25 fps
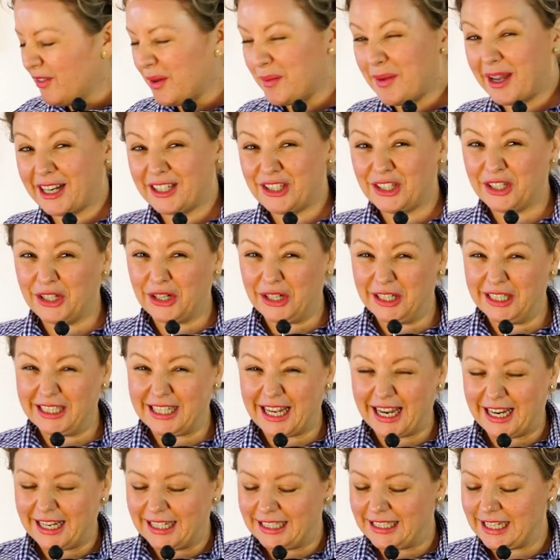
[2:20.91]
I'm actually going to
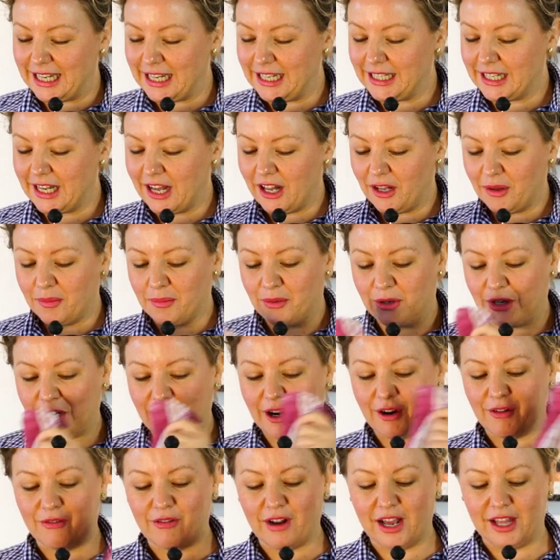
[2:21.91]
take a tea towel and put
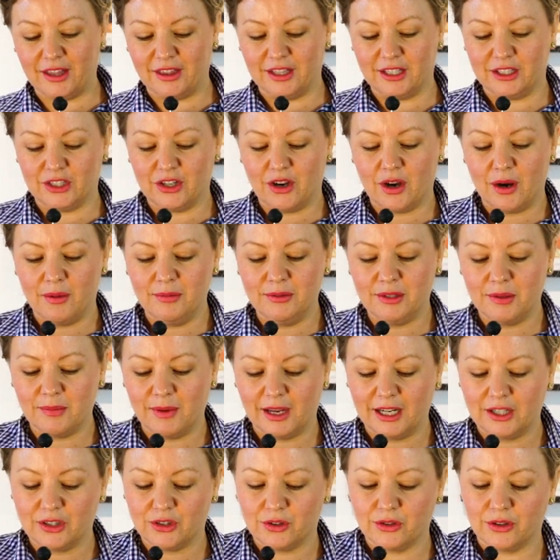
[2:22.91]
it around the top to
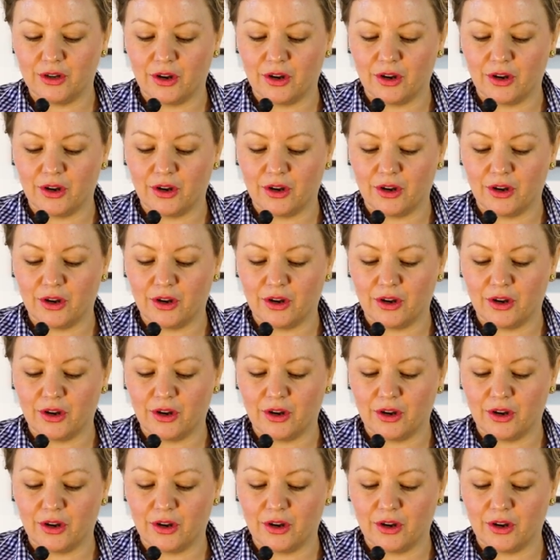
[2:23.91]
make sure